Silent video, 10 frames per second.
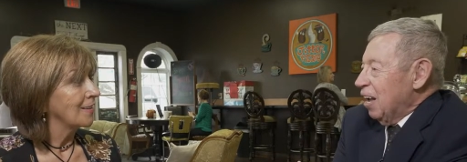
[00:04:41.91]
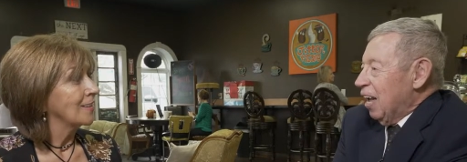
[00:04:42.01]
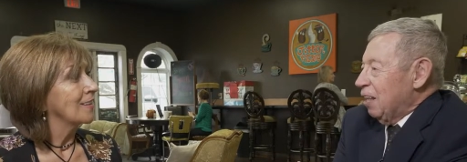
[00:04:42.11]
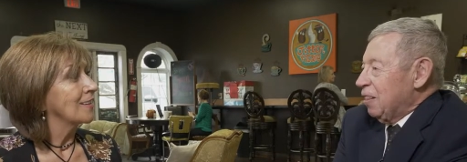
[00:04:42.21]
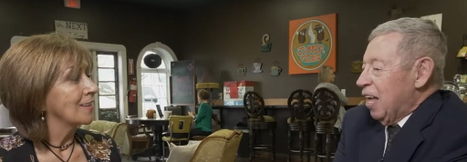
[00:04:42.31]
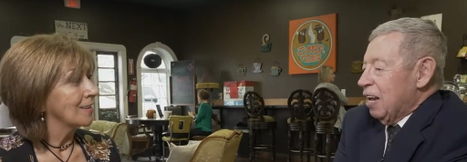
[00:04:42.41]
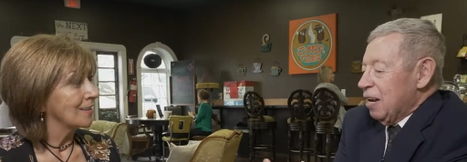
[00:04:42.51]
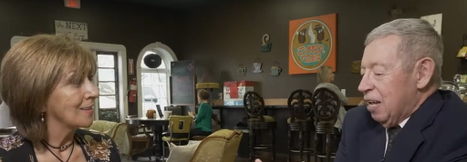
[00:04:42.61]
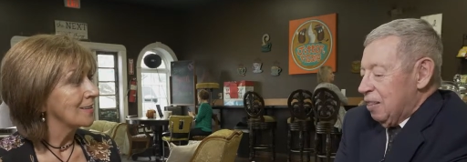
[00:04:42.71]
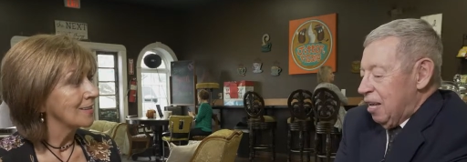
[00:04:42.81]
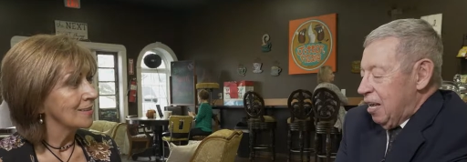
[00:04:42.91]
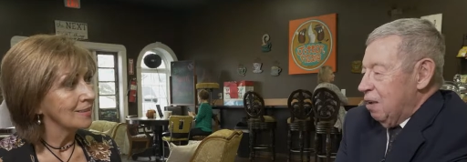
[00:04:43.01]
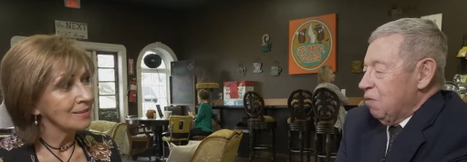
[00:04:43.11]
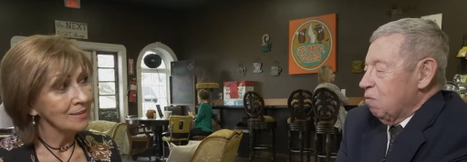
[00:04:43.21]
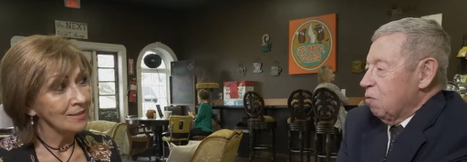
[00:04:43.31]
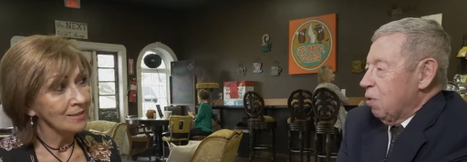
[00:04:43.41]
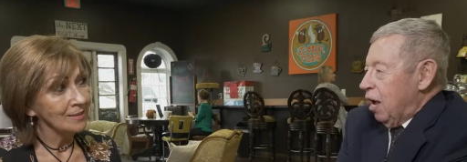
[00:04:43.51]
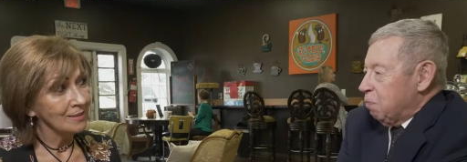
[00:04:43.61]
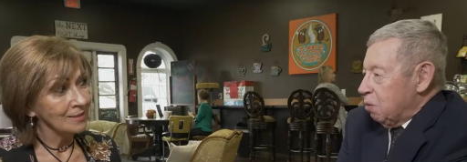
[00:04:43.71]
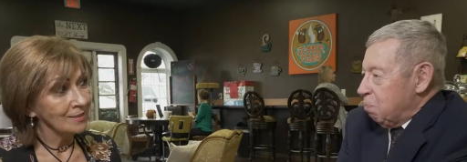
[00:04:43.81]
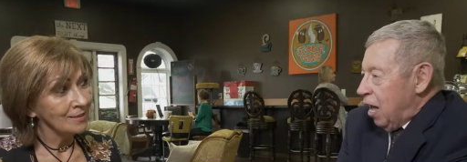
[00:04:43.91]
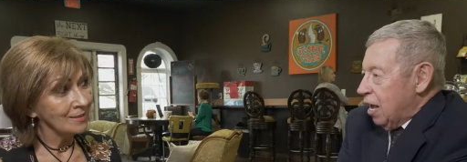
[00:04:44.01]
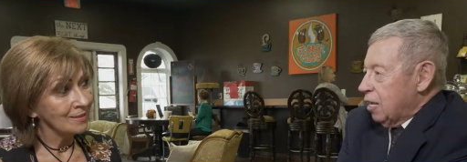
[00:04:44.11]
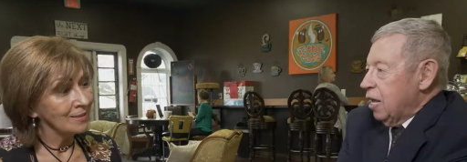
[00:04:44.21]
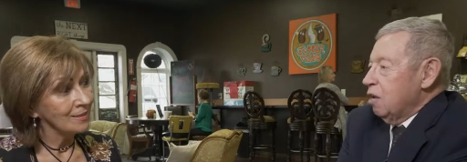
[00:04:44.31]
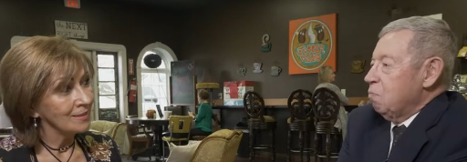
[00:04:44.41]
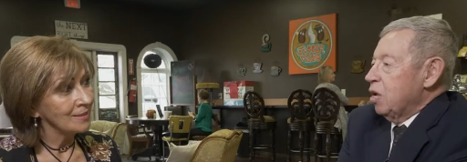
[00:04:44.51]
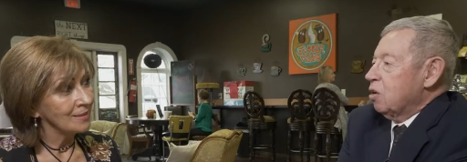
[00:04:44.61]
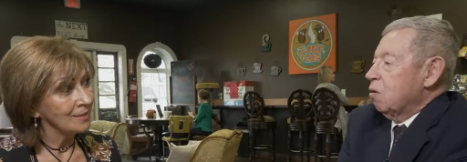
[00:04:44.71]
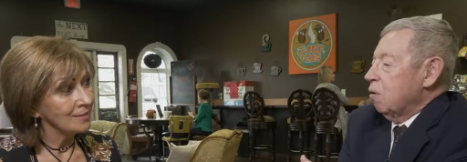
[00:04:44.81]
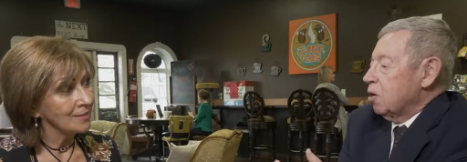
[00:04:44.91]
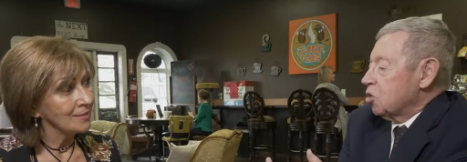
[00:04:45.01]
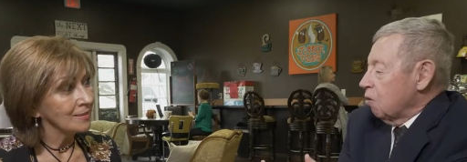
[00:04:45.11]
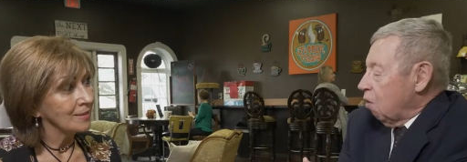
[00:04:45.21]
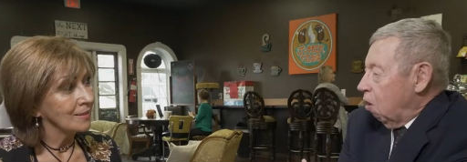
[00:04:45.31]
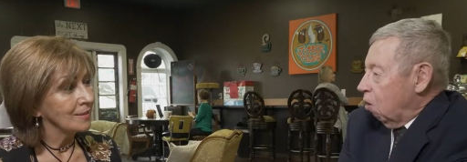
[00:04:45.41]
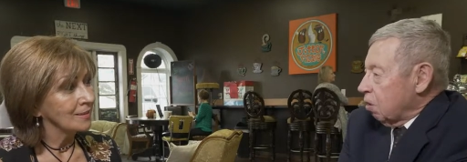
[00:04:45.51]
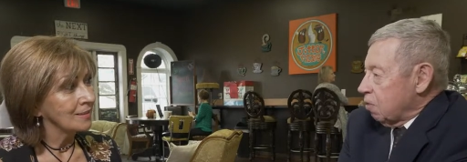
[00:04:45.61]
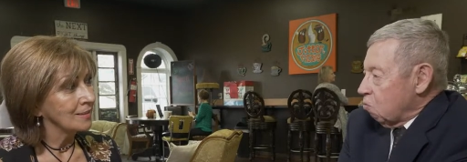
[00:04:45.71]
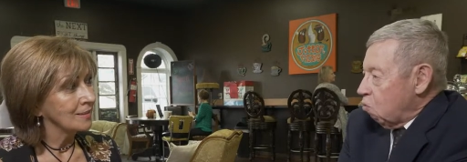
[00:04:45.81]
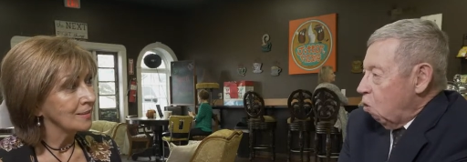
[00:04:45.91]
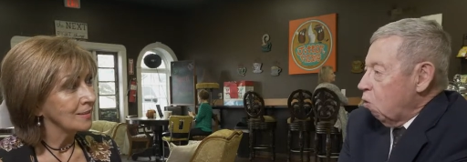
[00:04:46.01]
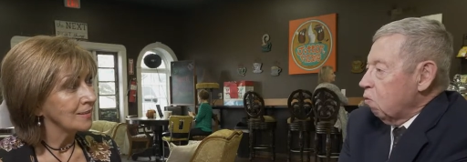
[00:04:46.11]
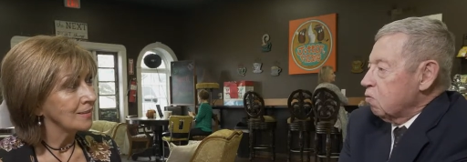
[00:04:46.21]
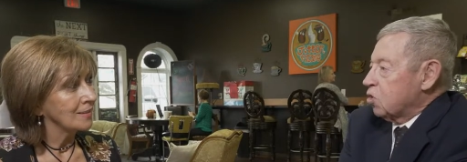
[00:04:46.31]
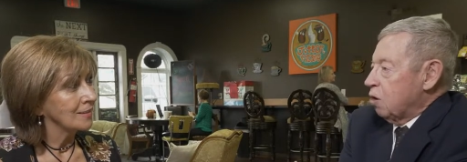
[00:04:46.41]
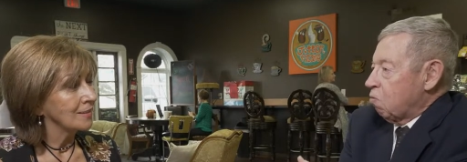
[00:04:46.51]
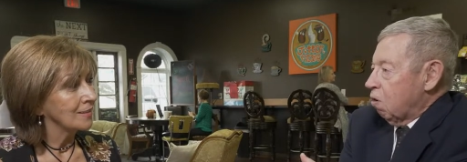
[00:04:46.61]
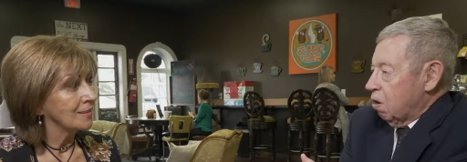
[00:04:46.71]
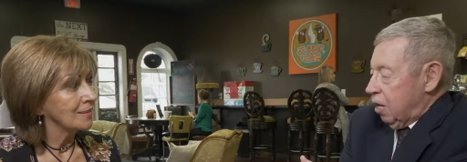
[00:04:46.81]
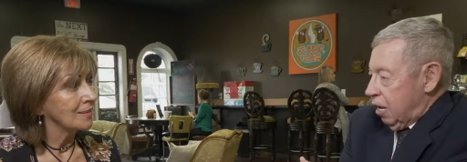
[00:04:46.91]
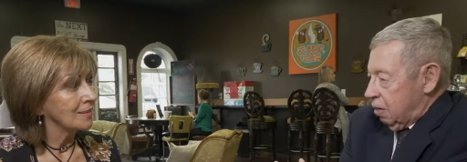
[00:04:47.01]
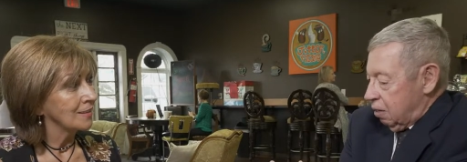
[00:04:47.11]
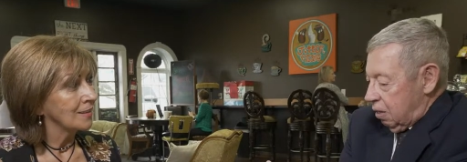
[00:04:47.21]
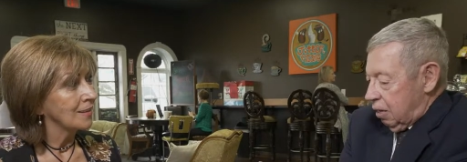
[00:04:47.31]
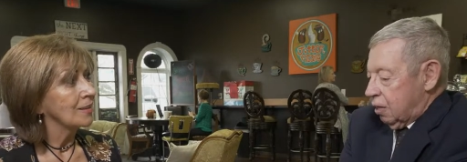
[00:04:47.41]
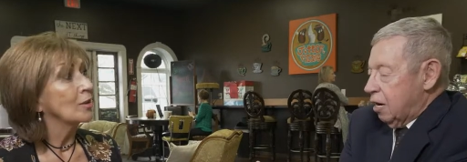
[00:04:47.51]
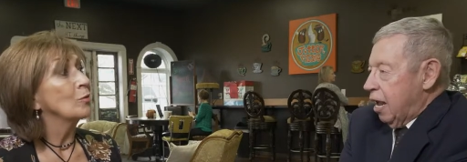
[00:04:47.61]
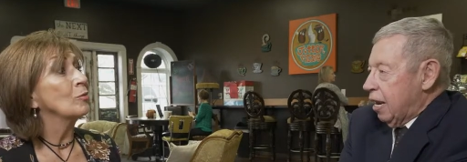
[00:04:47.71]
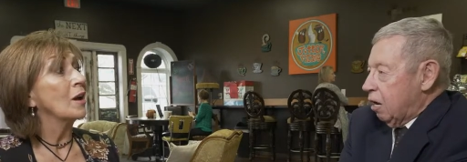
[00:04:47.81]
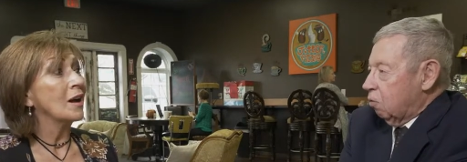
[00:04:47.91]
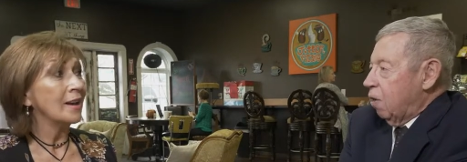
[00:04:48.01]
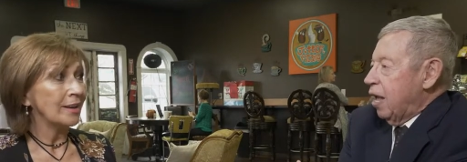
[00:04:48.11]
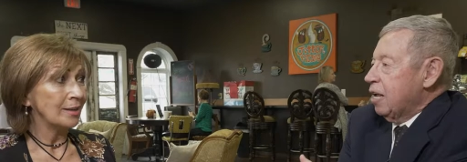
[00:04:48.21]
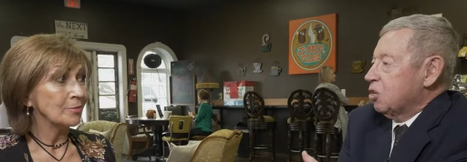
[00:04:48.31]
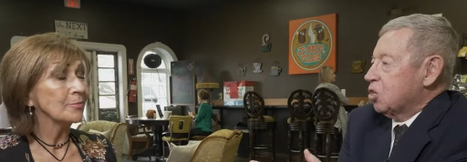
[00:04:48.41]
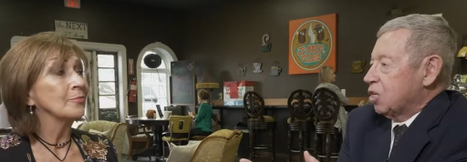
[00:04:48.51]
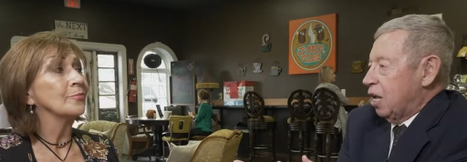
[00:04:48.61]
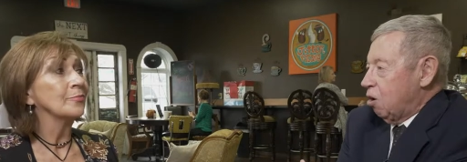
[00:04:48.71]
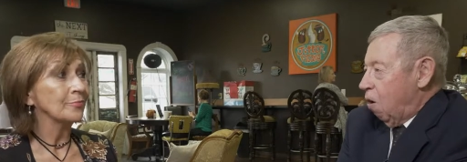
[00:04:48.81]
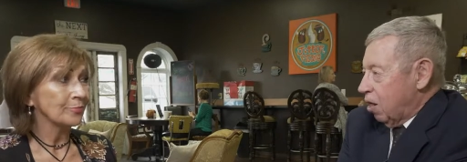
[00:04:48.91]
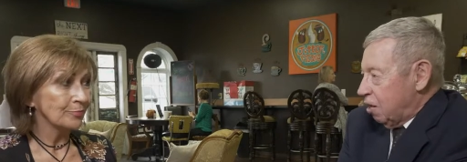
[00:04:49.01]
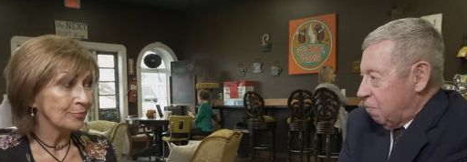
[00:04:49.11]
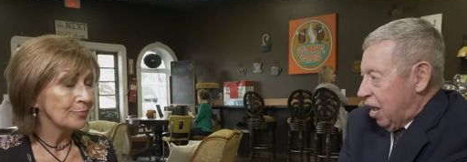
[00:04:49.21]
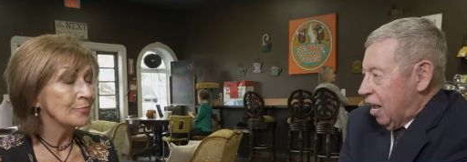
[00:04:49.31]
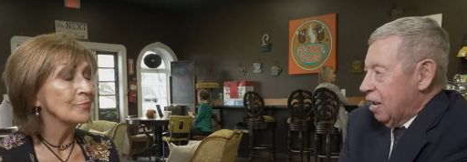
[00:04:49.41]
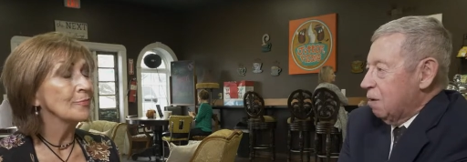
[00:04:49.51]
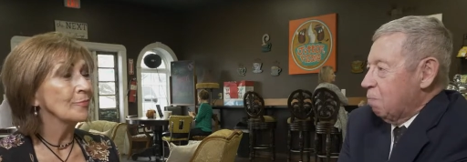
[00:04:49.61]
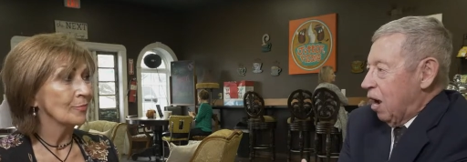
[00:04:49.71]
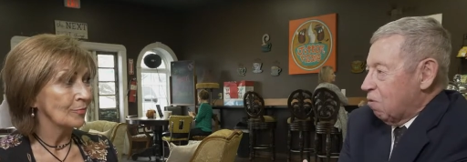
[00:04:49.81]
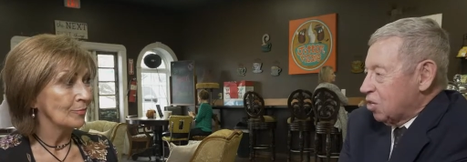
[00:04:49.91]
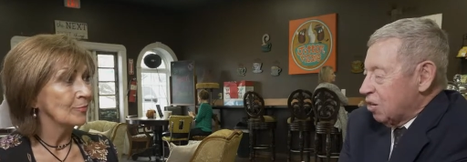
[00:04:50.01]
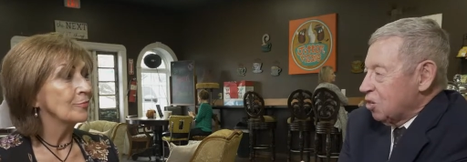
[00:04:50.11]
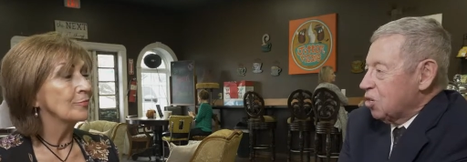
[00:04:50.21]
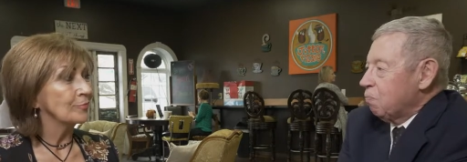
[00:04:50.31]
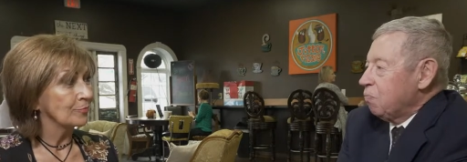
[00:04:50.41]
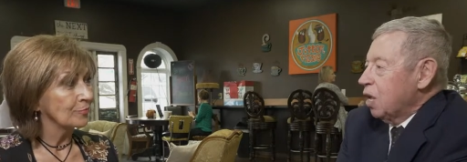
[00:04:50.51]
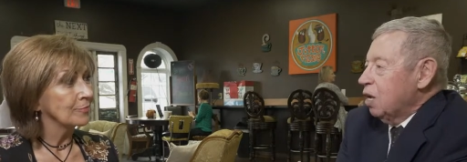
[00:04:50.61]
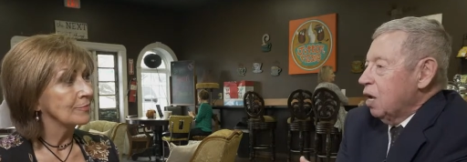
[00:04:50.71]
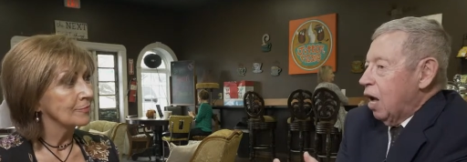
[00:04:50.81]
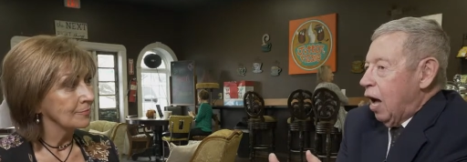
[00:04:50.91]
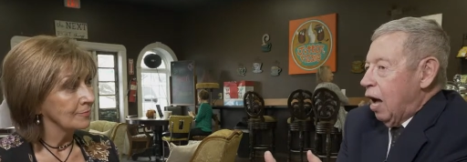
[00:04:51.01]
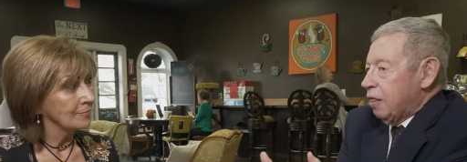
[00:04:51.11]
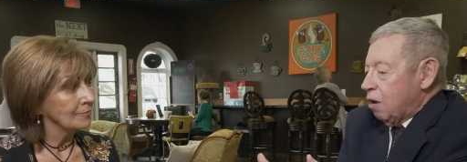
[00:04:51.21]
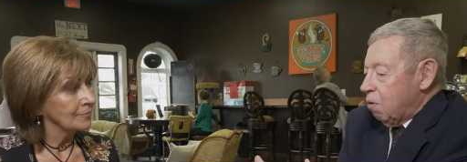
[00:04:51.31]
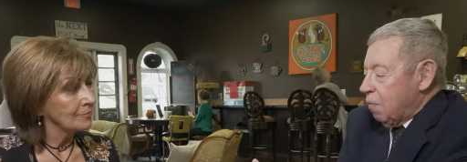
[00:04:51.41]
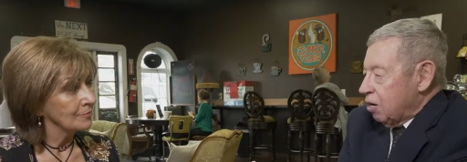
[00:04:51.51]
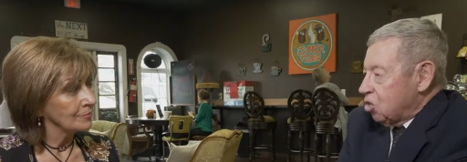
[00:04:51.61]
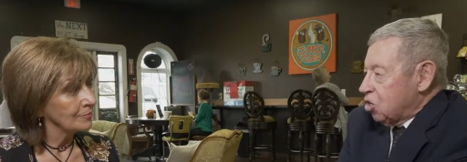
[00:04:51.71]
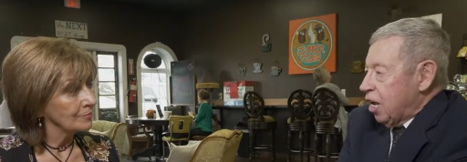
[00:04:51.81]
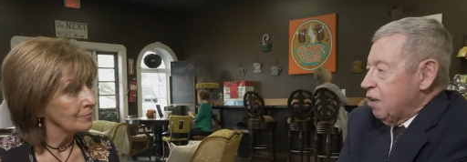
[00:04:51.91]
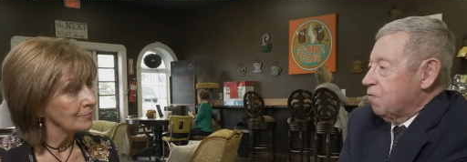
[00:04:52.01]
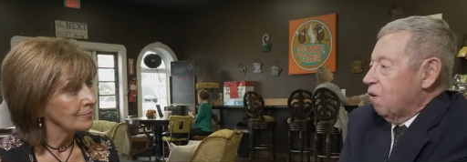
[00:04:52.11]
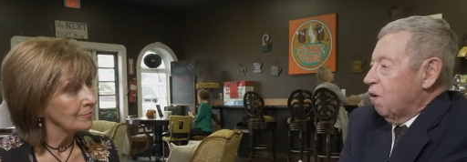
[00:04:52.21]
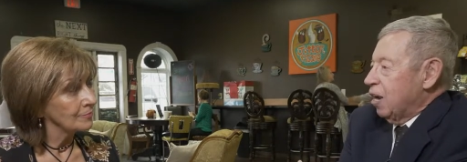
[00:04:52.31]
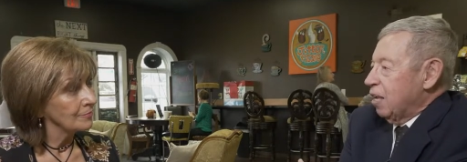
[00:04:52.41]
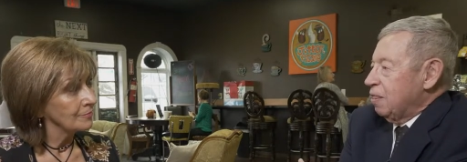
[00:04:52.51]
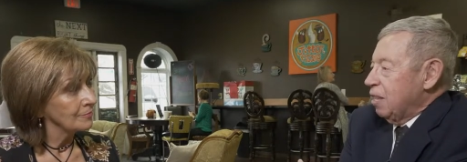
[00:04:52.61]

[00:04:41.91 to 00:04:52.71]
Speaker 1: and then in the evening would pipe them back in because of all of the wolves that were in, in Canadian right. lakes in northern Maine mountains. Uh, they were much safer in